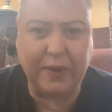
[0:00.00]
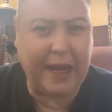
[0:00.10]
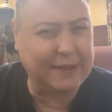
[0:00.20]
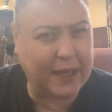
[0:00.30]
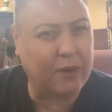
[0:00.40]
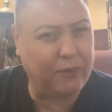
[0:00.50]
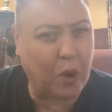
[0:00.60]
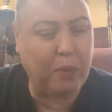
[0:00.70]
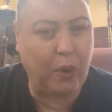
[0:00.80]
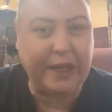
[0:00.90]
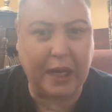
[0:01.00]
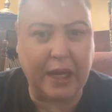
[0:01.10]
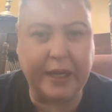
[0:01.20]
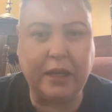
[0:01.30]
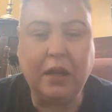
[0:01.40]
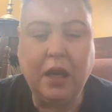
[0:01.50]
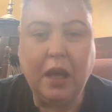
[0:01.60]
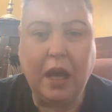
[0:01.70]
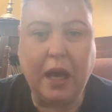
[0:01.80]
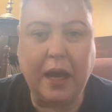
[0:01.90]
It has like a
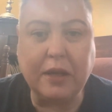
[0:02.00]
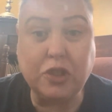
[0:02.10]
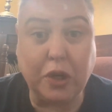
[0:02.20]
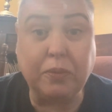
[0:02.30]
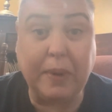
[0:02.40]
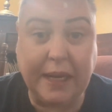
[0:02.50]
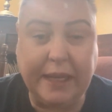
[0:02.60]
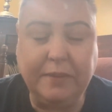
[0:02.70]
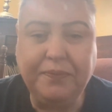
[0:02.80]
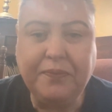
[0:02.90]
4.9 star rating.